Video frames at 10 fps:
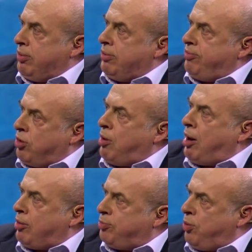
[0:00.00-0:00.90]
from
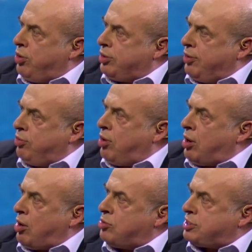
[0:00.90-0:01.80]
our point of view,
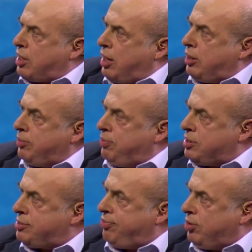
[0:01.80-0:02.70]
our struggle
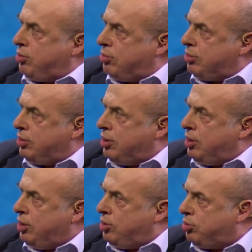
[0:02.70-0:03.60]
means for you.
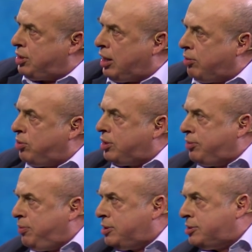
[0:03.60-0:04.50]
You tell what it
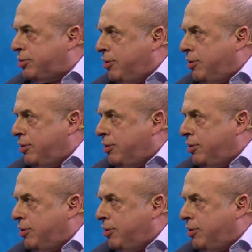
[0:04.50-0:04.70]
means